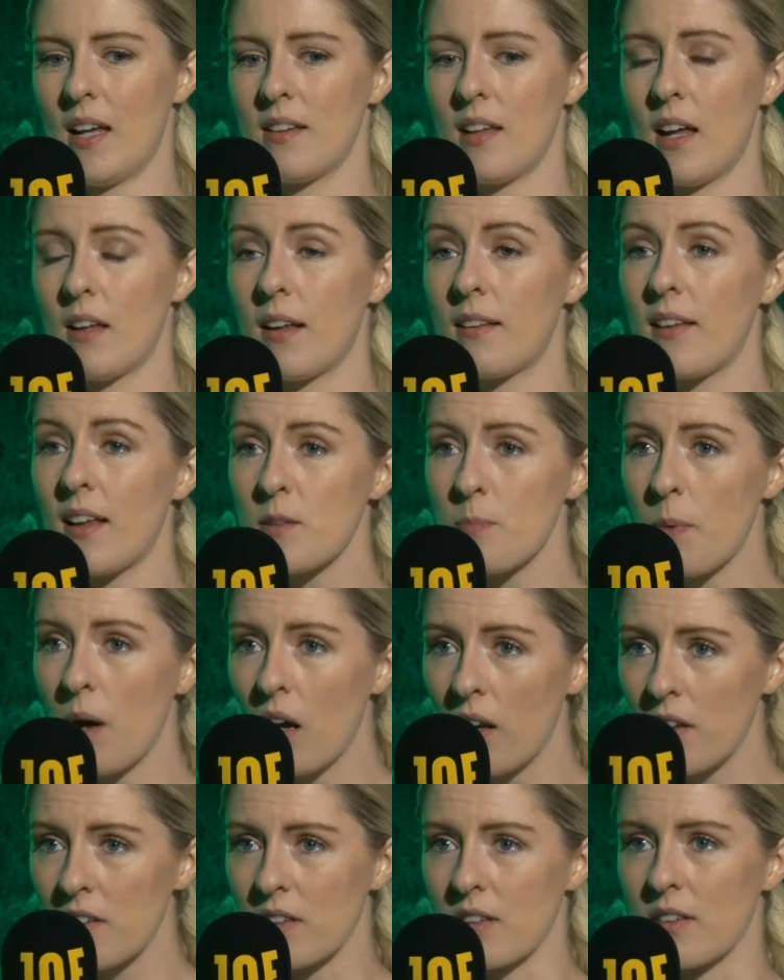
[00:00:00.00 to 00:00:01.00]
And and that's
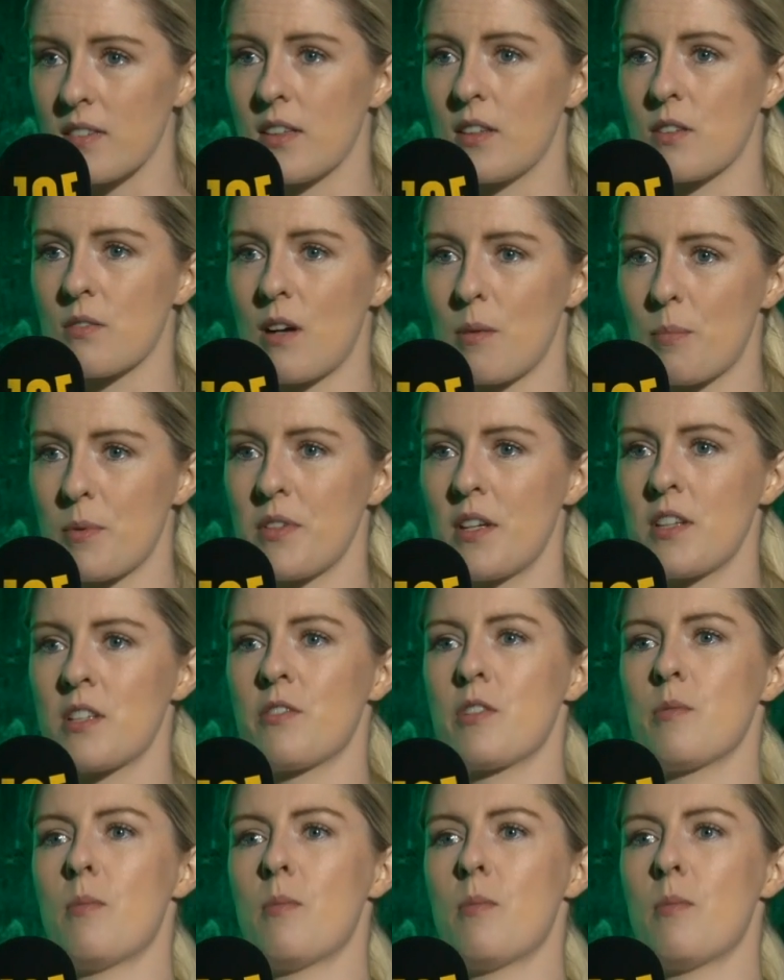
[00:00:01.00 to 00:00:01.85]
politics. It's representative